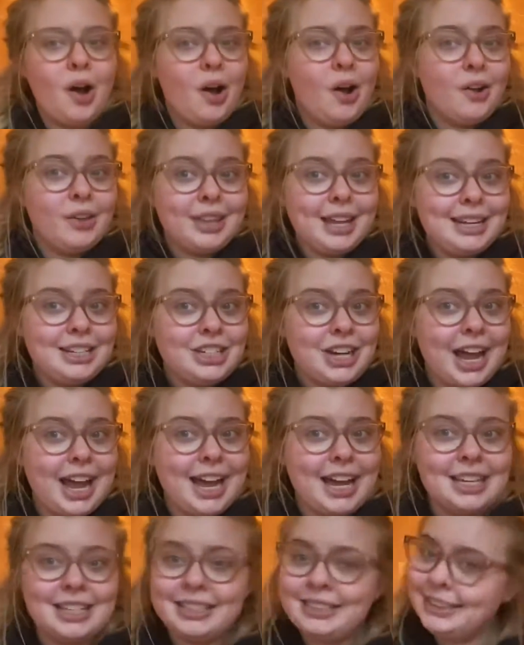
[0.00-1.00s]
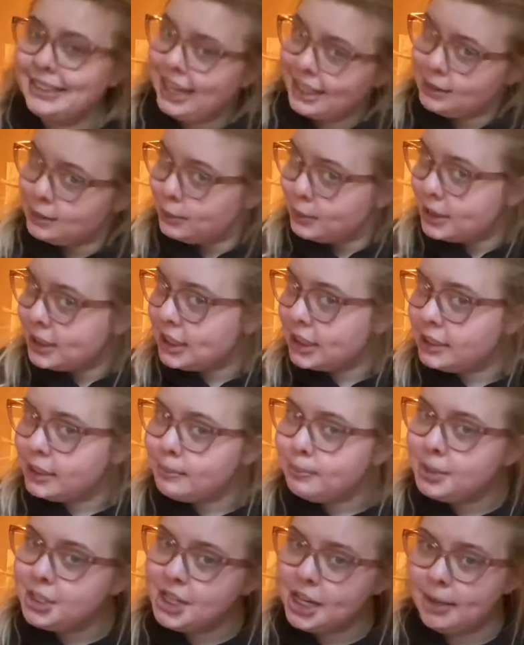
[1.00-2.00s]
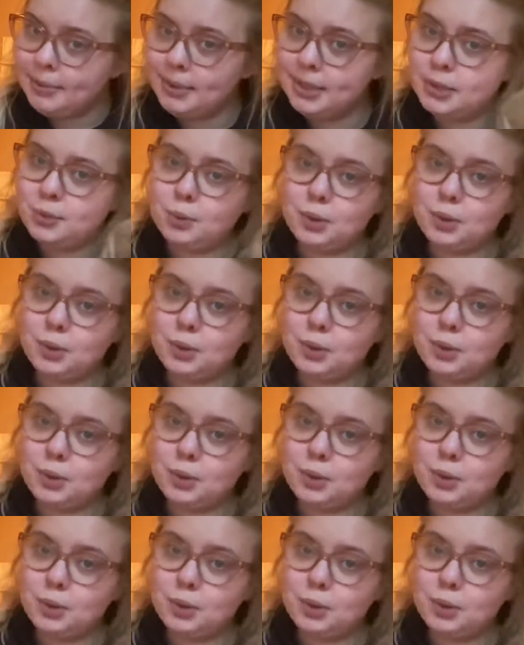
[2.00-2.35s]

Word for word: all that jazz. Yes, we're still in pajamas.